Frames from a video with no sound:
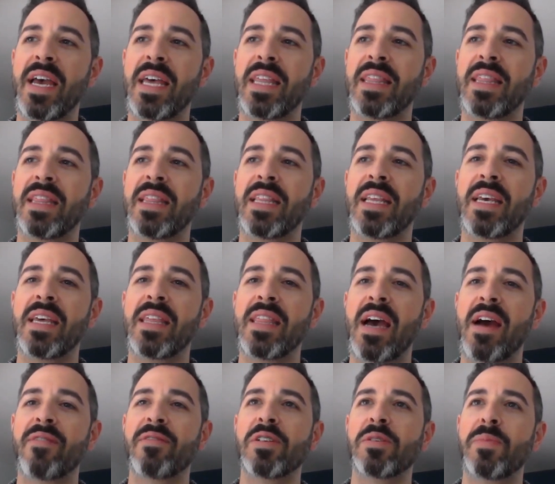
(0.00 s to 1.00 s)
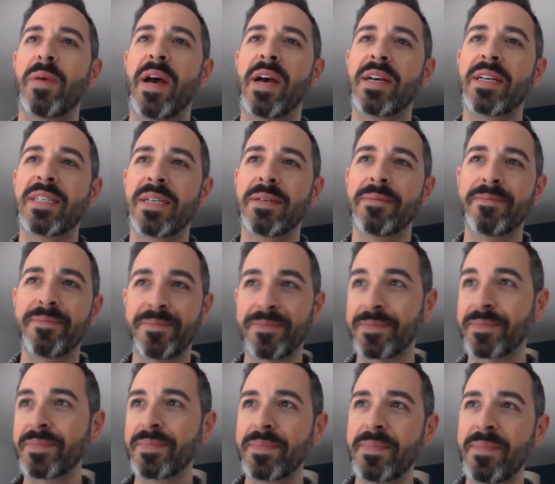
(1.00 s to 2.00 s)
in that respect.
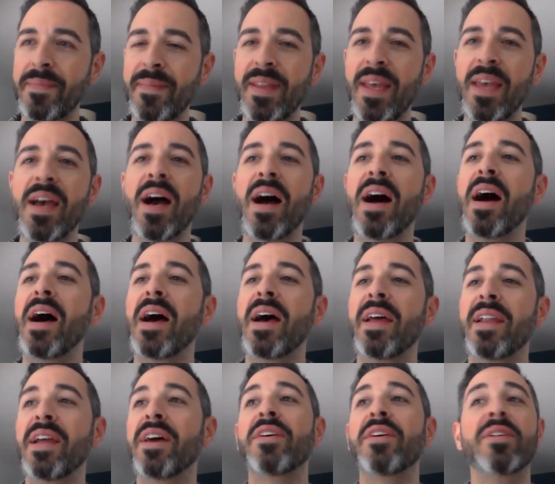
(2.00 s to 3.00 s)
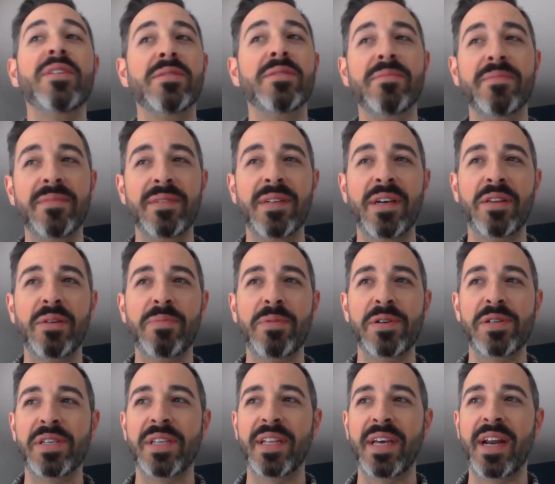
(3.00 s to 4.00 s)
Another
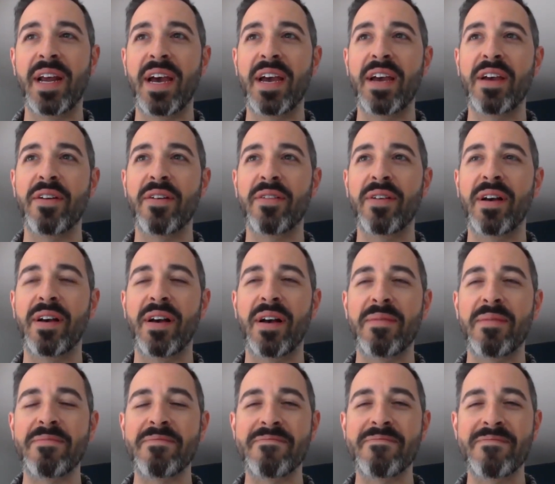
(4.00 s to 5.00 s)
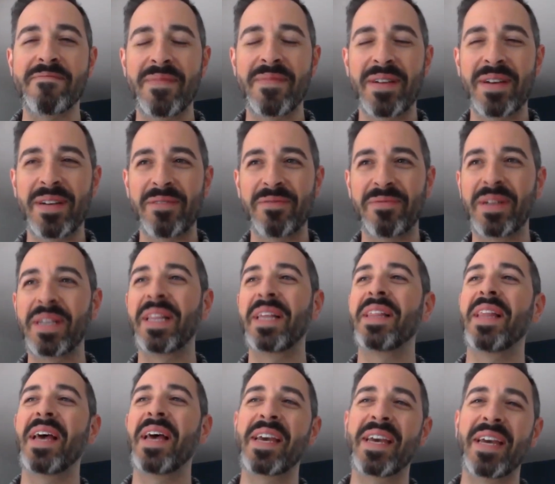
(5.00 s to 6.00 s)
person that I
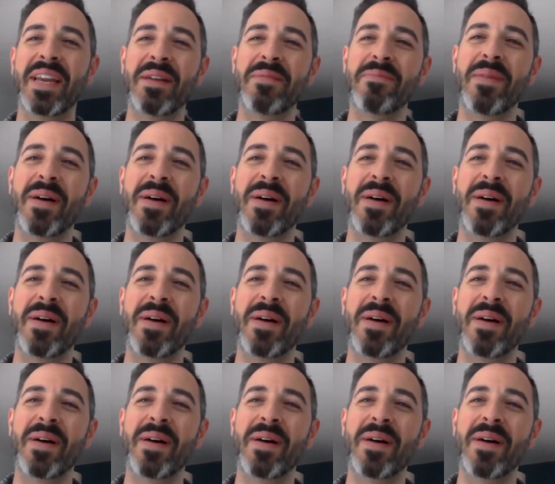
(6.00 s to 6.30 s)
really like and